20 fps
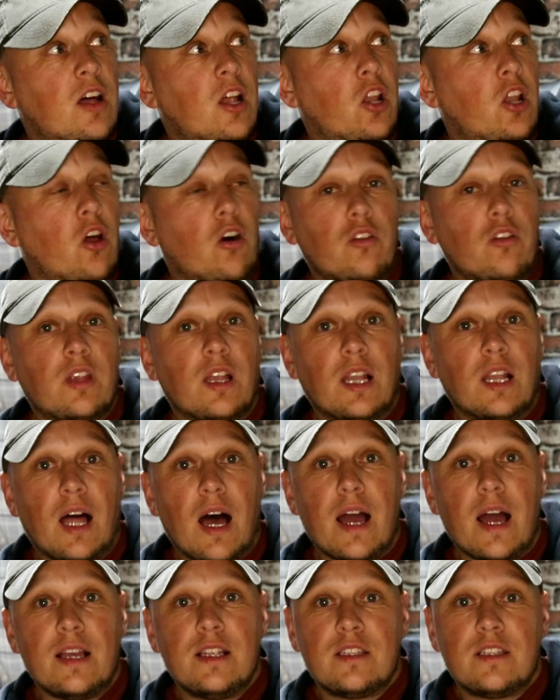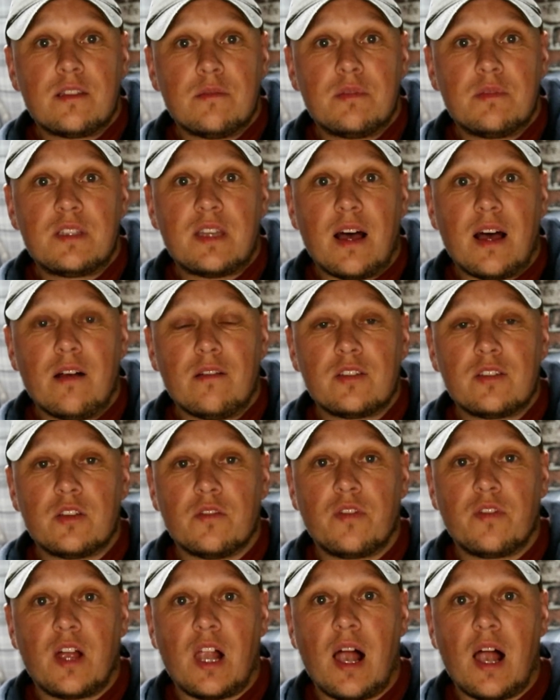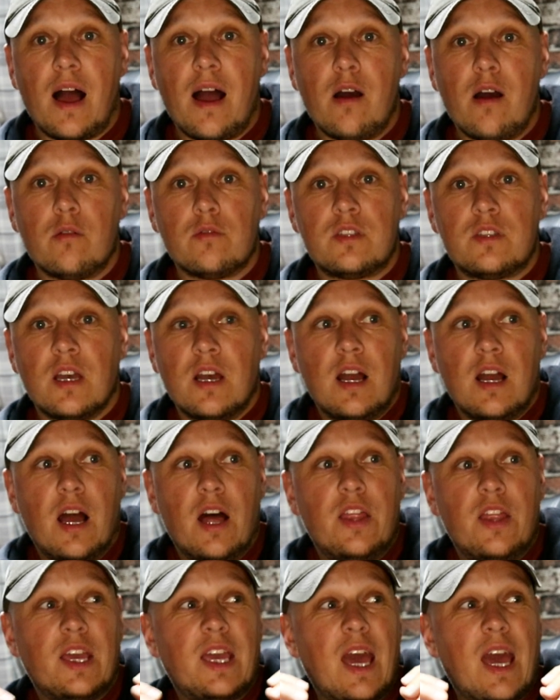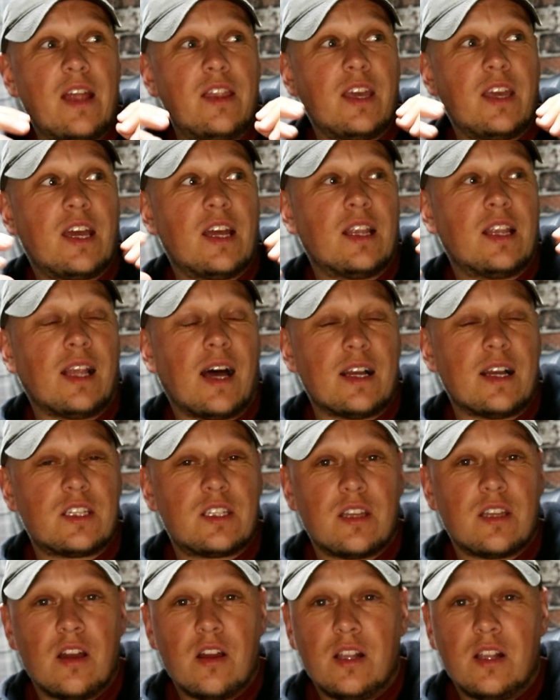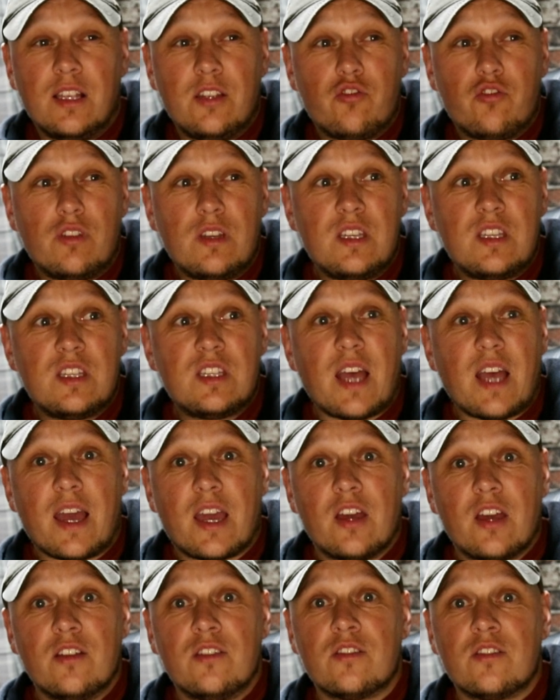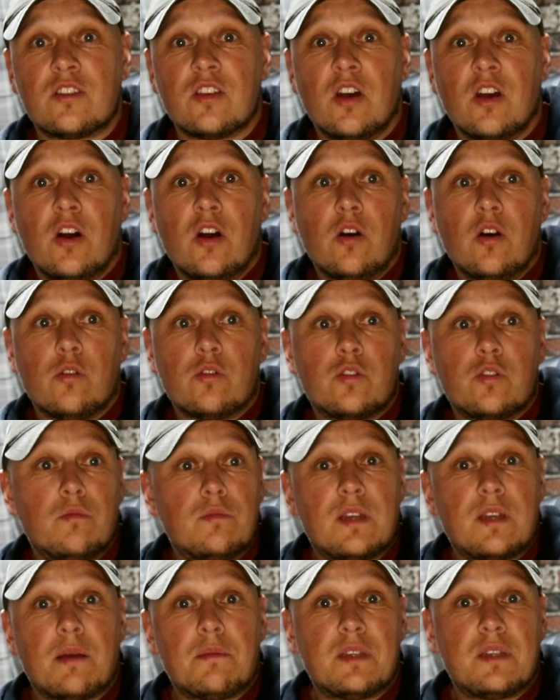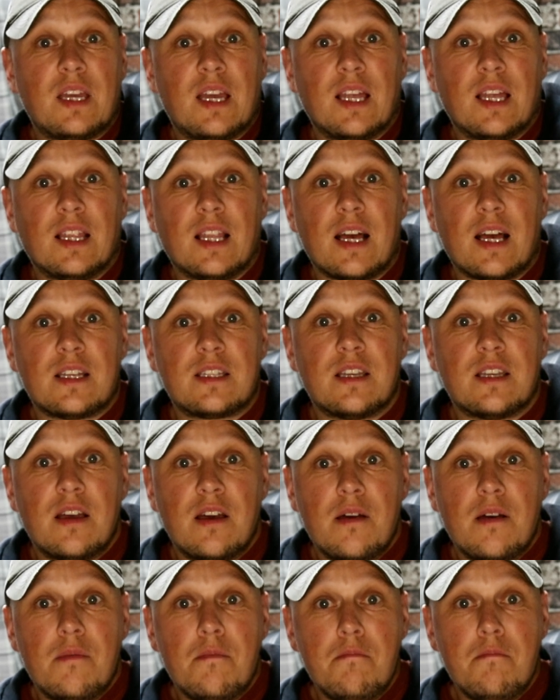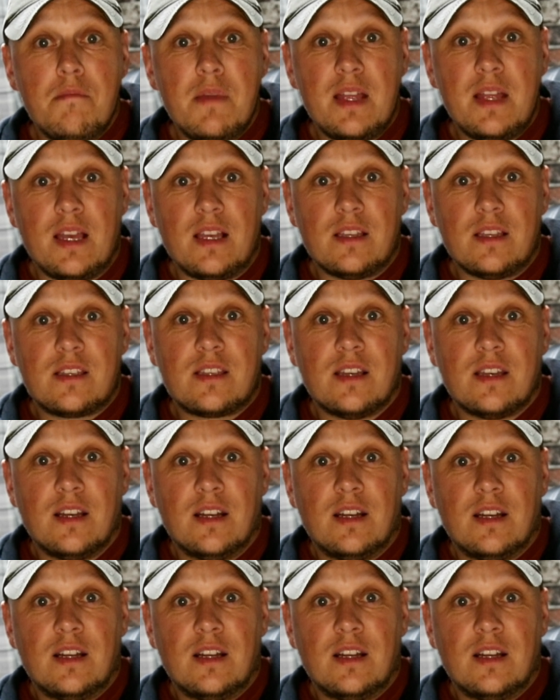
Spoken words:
along the lines themselves of clouds, and again they can last literally seconds sometimes they can last minutes.